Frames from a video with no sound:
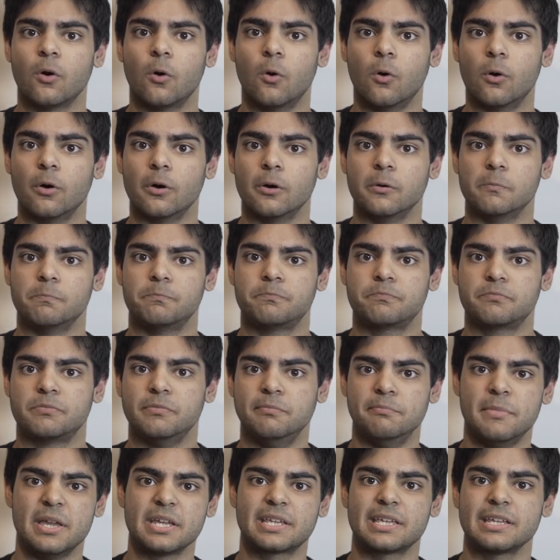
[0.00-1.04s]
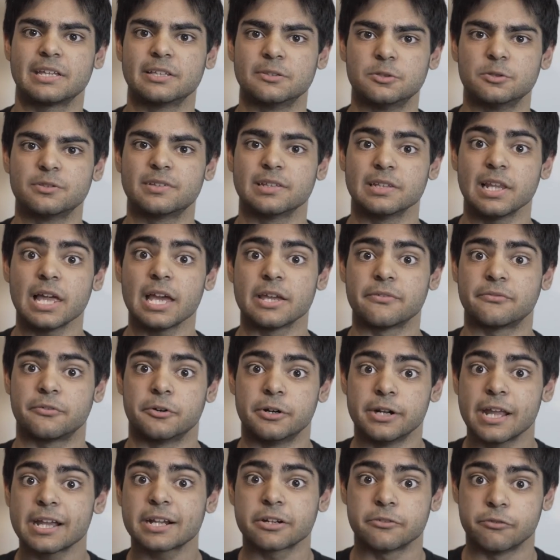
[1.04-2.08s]
or making it lose a life
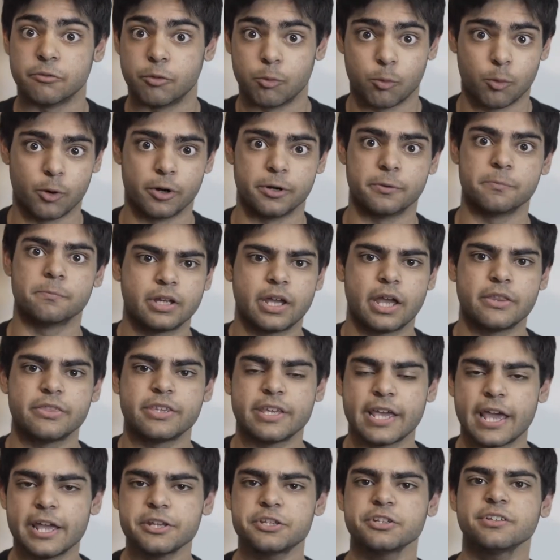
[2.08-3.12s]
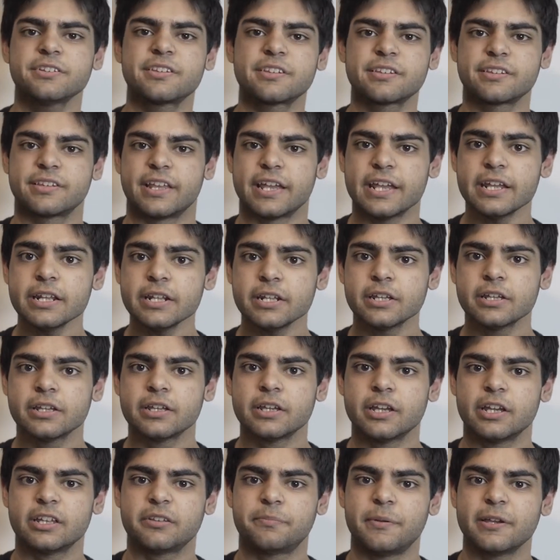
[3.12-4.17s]
for a negative reward. And the agent's state
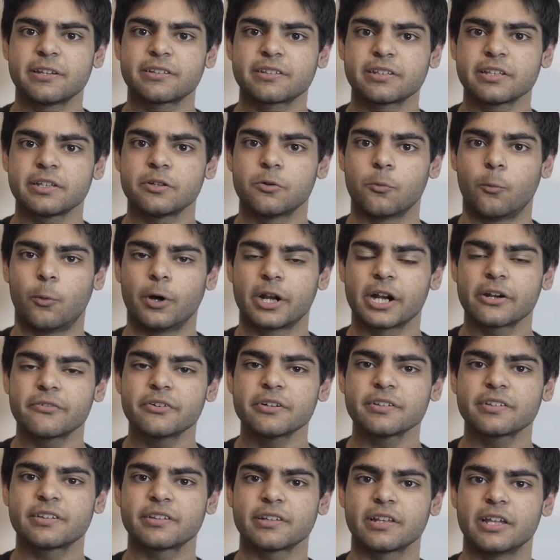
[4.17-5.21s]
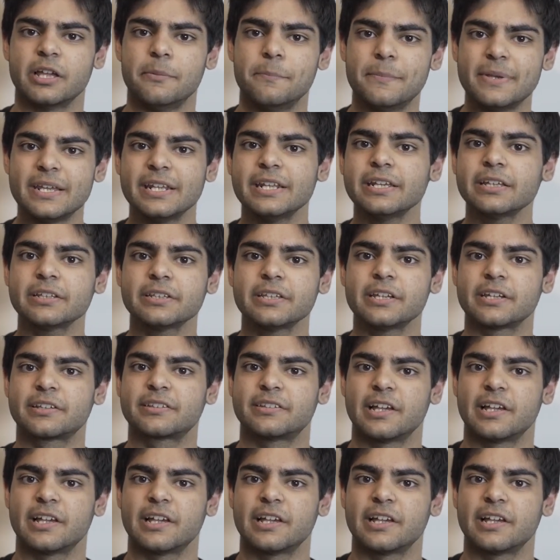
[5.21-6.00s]
is basically whatever is immediately